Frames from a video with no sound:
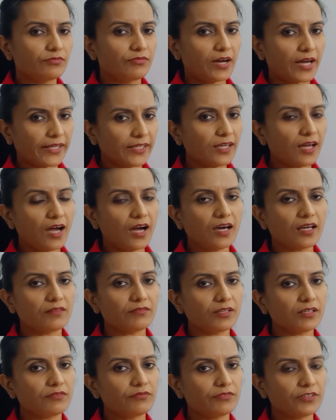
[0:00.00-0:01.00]
why are
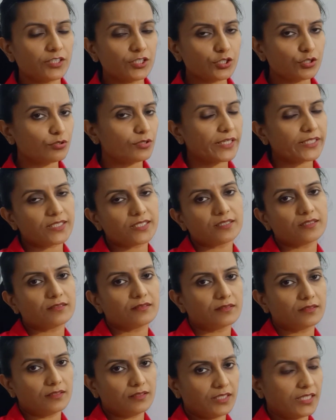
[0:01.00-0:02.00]
we vinculating
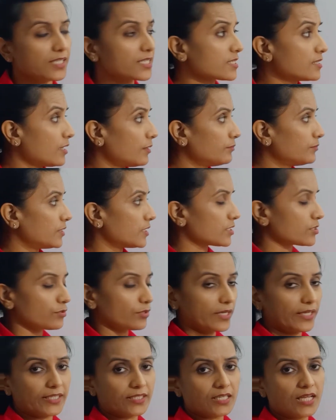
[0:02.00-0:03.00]
these numbers,
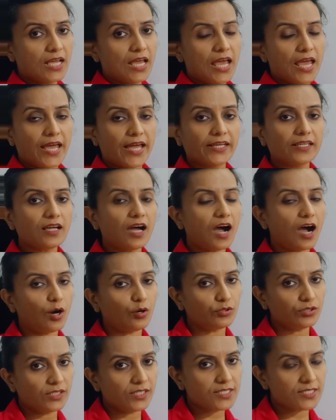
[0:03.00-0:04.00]
right? And how
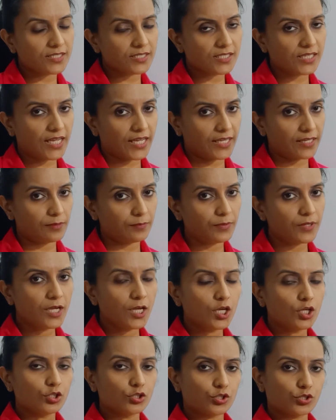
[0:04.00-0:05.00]
does it help
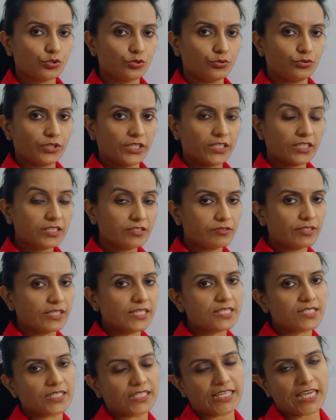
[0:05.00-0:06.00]
to increase
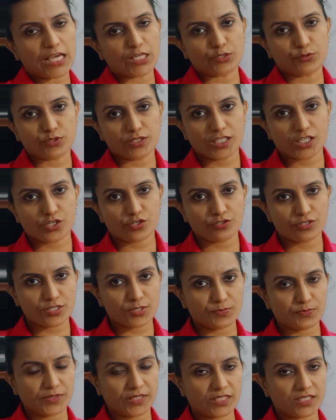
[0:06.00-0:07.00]
the calculation
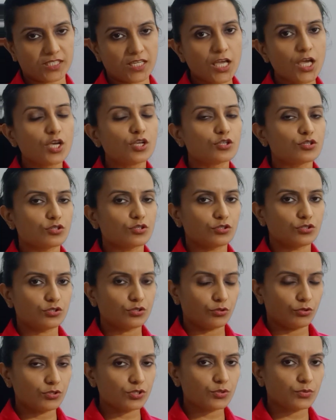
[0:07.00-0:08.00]
speed? So
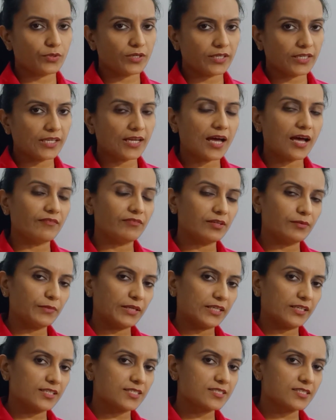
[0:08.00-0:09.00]
don't worry, I will make
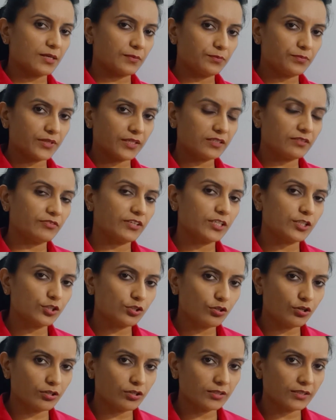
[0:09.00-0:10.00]
a separate video
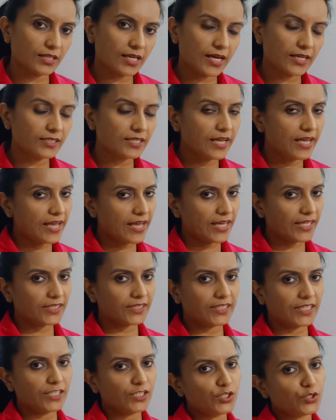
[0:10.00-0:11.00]
on that, and
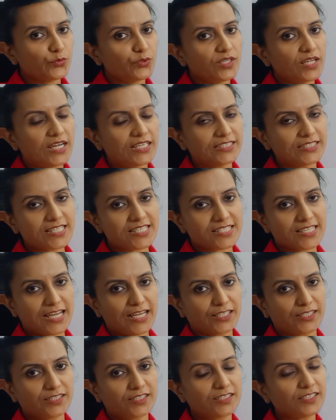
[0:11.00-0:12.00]
then you will
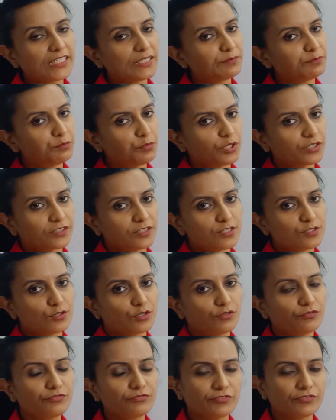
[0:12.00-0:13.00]
understand the importance
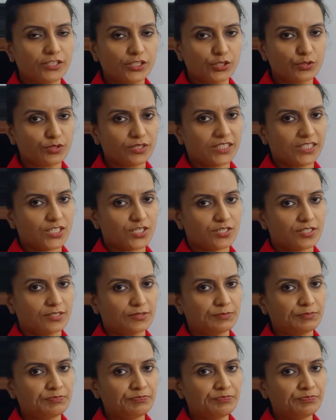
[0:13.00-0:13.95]
of vinculation.